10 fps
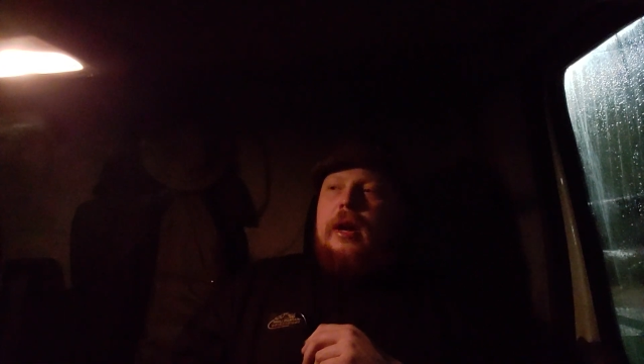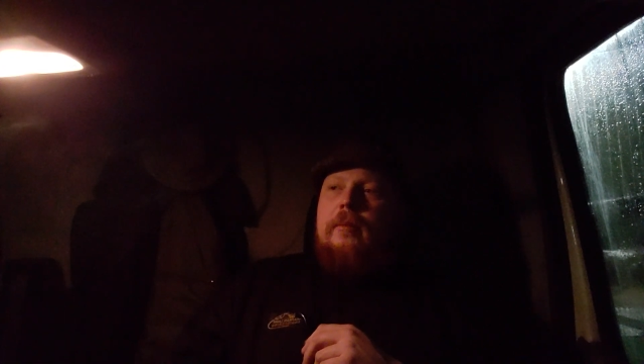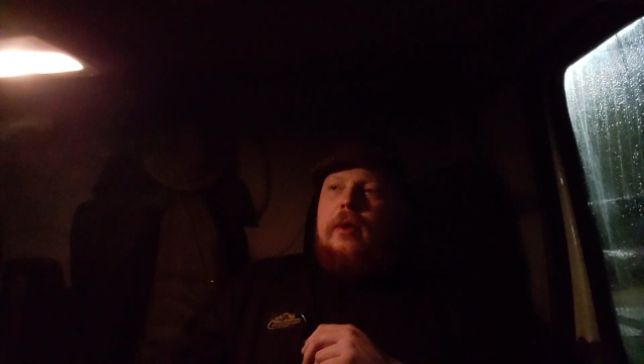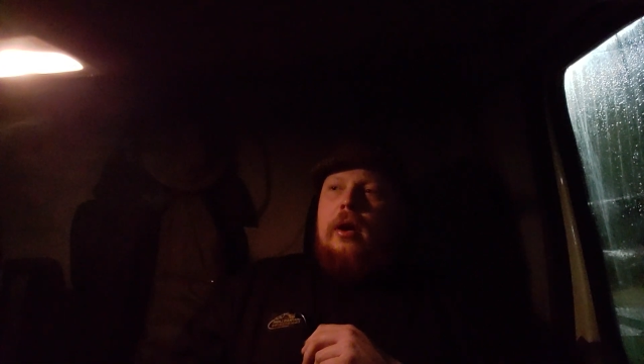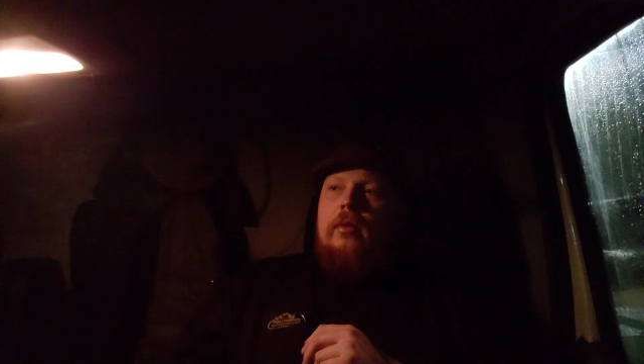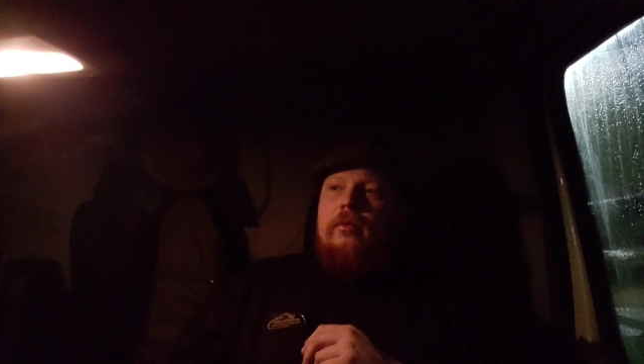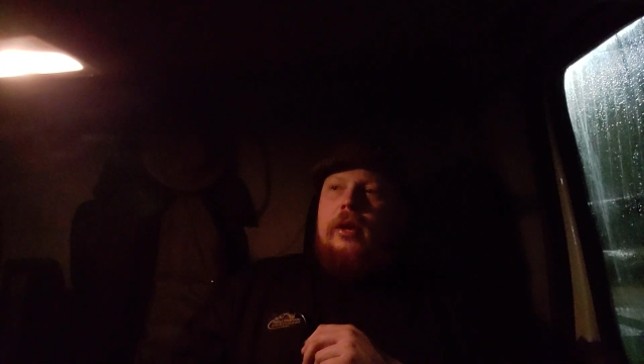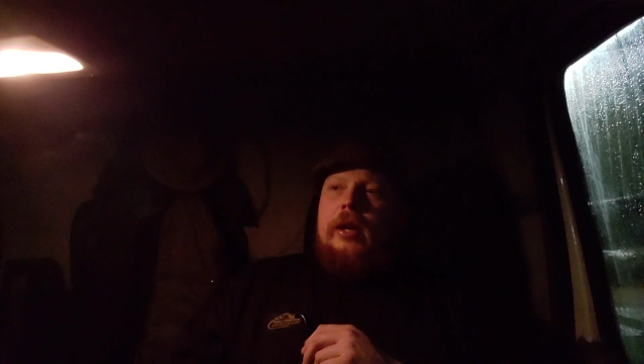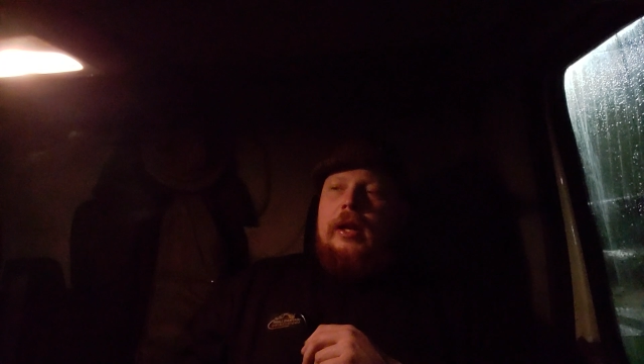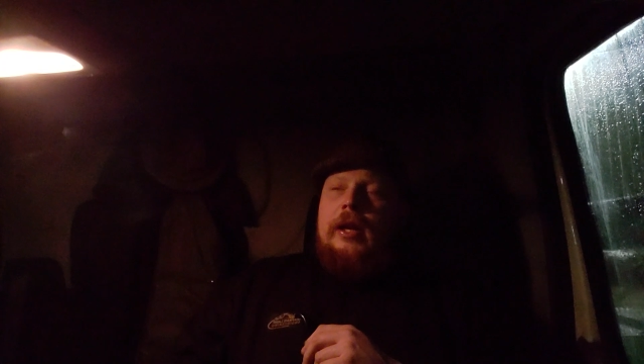I'm not
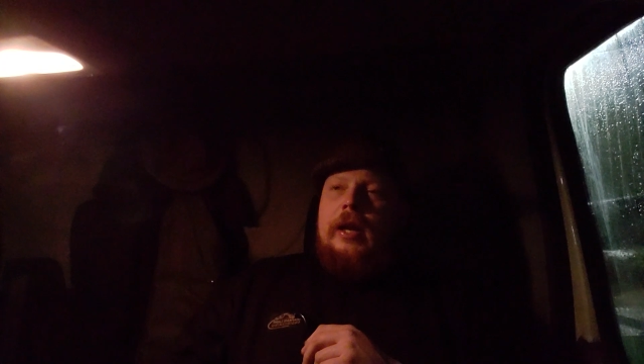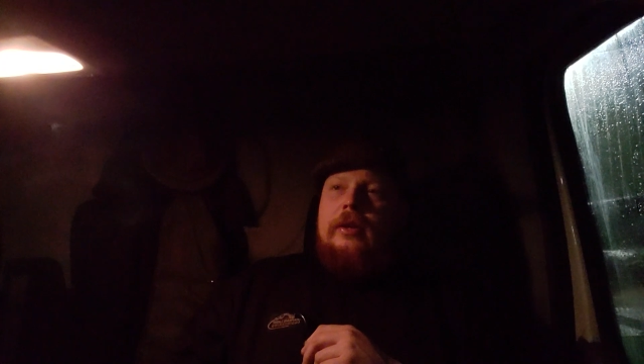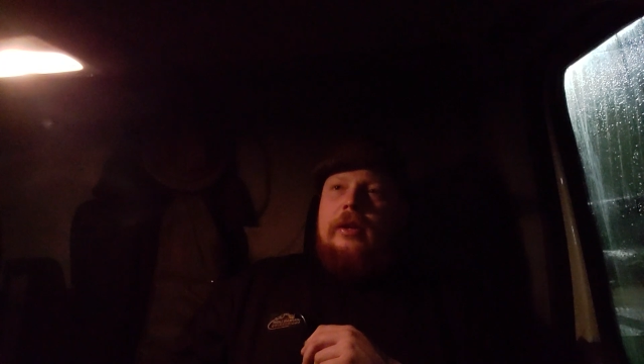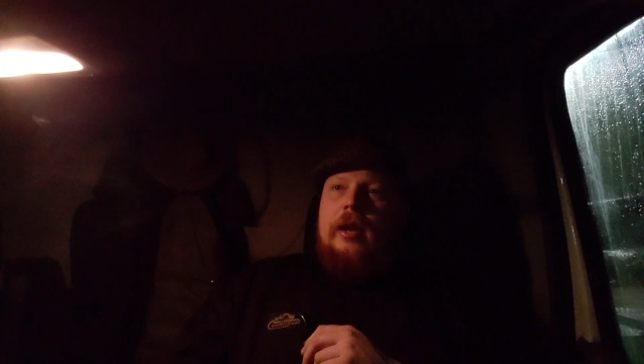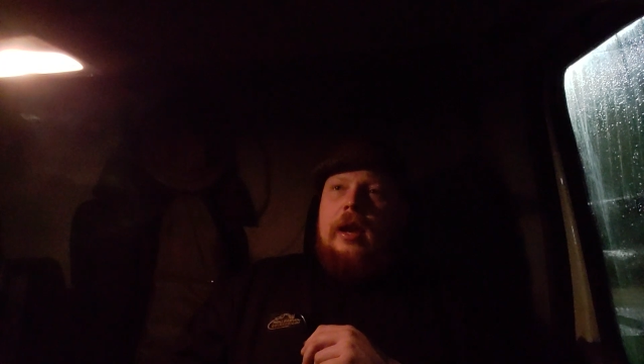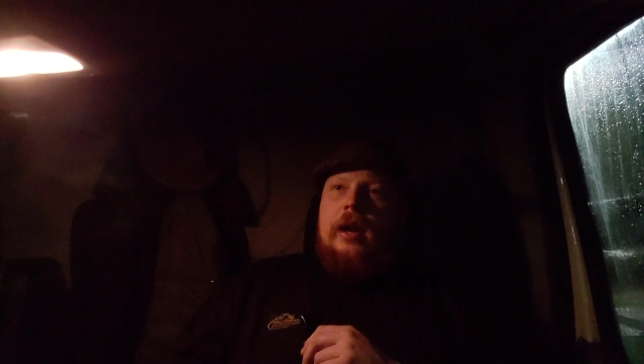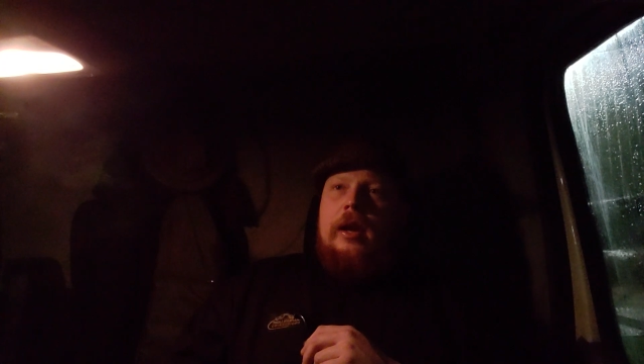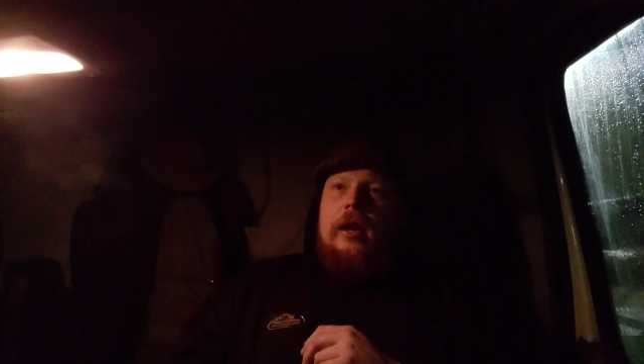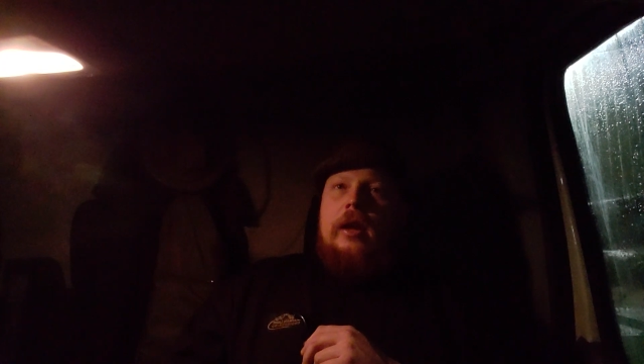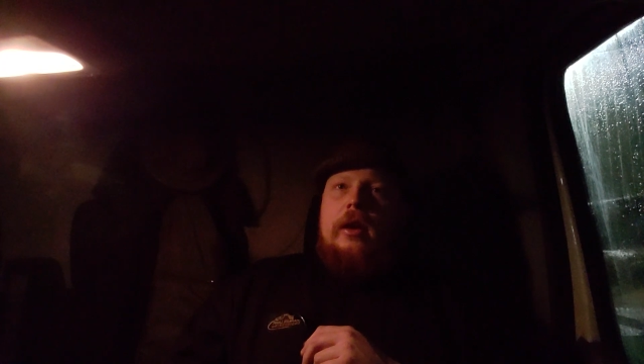really getting
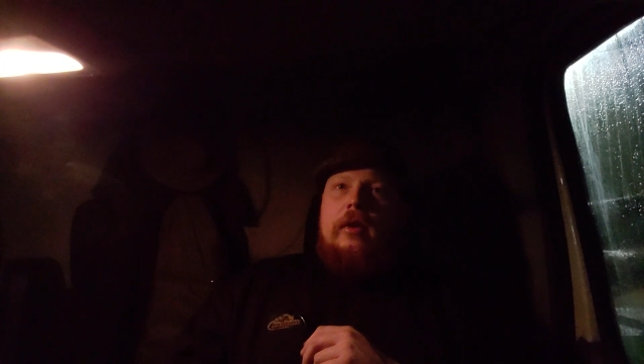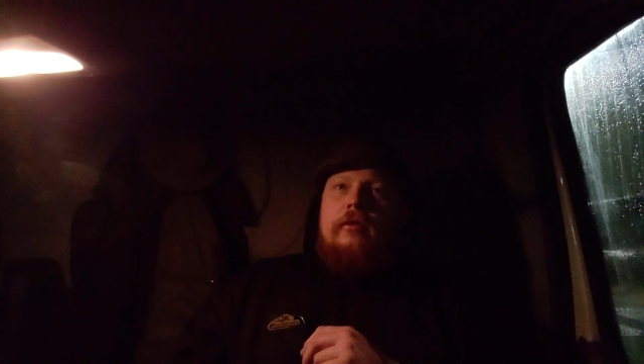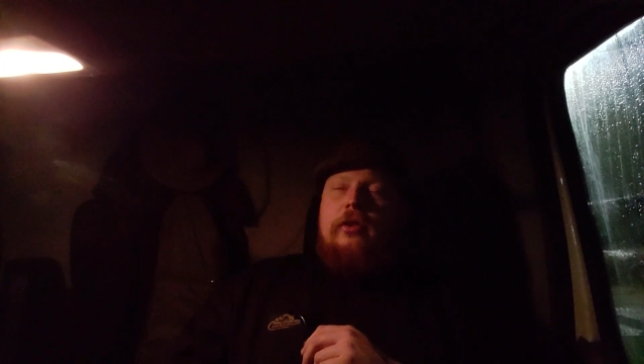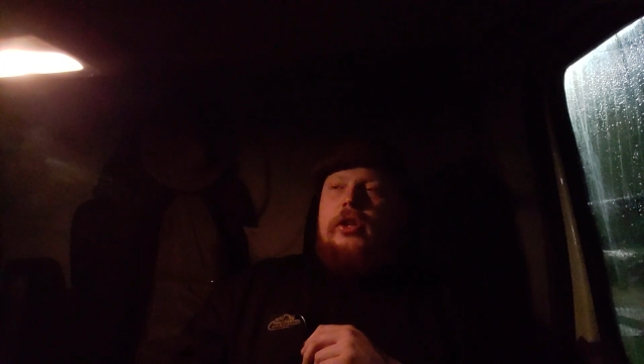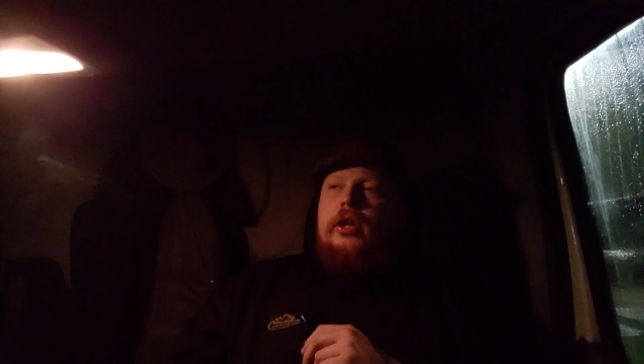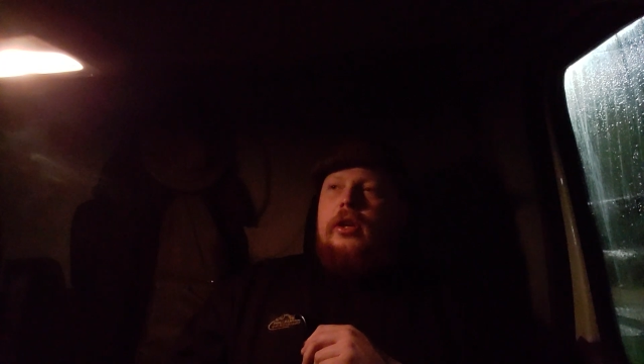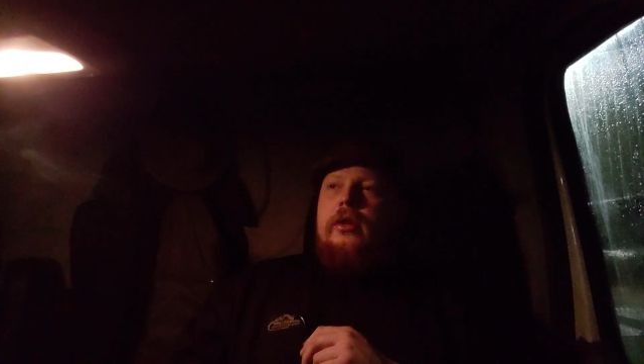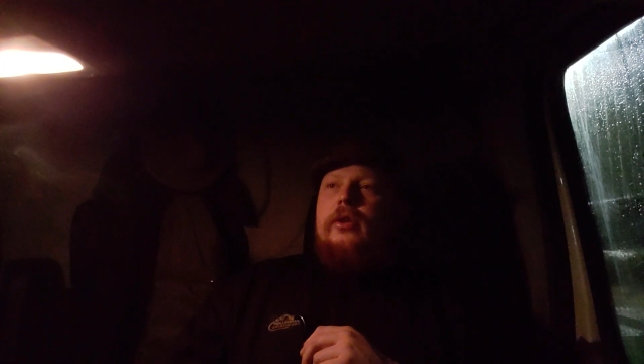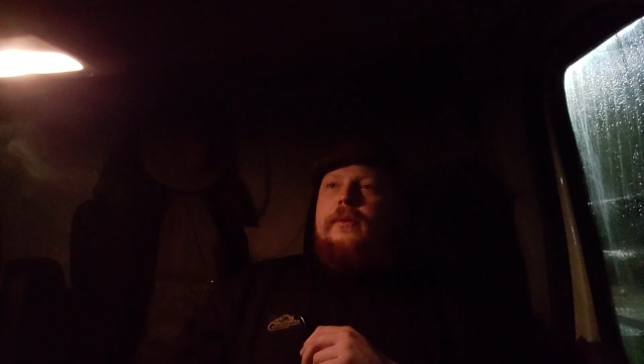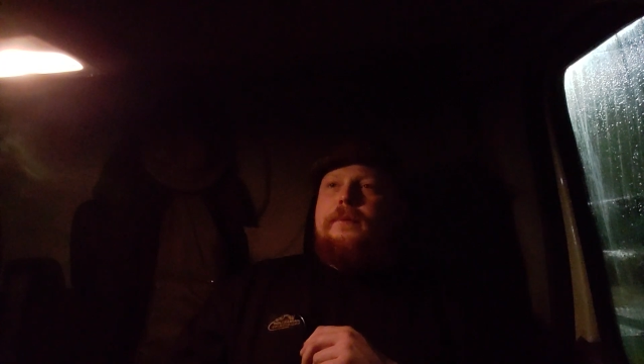any
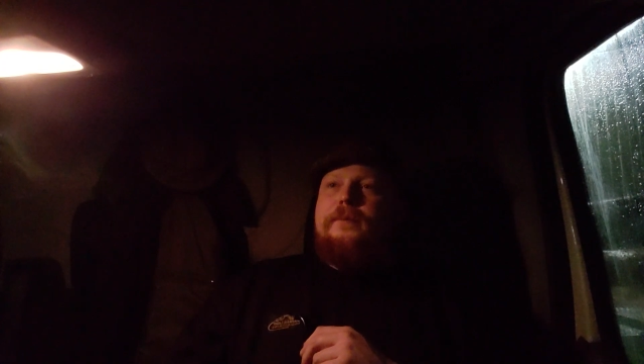Virginias.